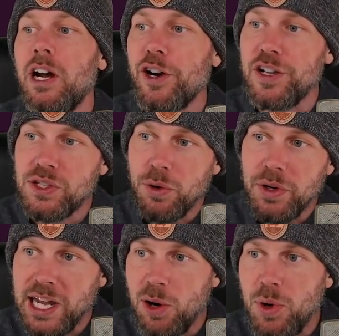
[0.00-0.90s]
All right, so
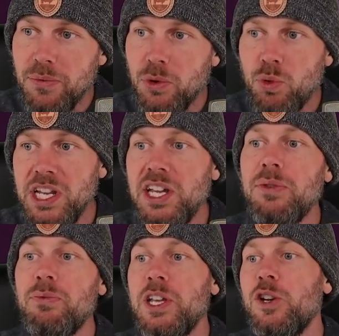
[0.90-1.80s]
now we've
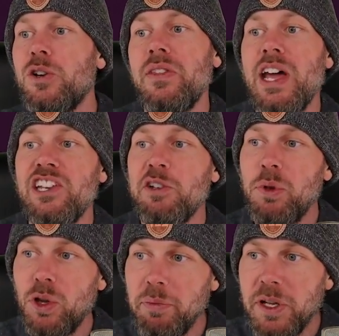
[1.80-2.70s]
reconfigured that
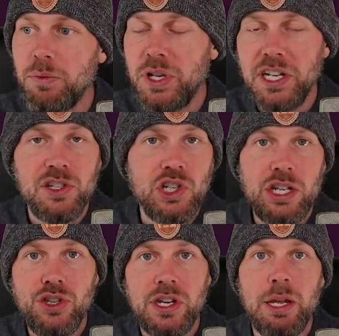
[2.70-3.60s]
deployment. We didn't
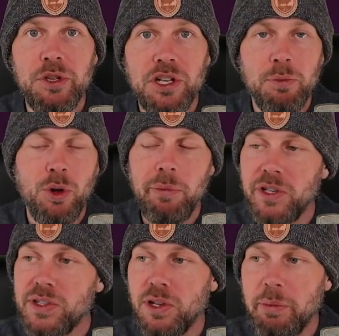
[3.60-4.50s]
change the name of the
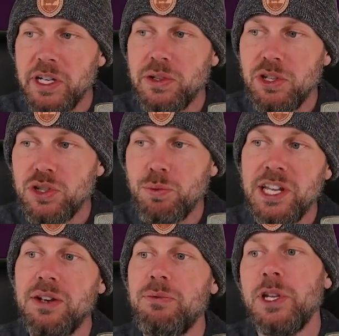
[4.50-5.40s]
deployment, so it basically just
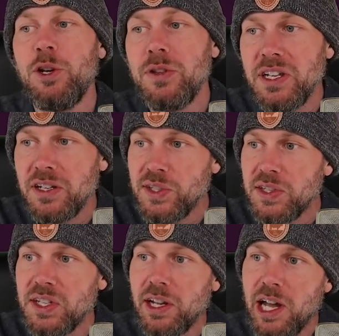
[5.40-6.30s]
reconfigured the
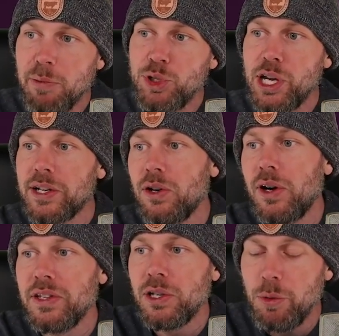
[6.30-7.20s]
existing object
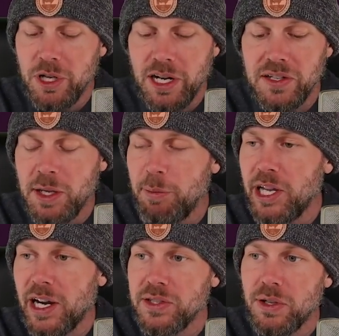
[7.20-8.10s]
on the Kubernetes
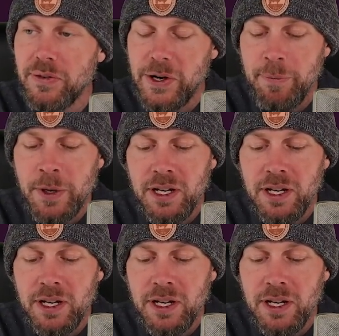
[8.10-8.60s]
API server.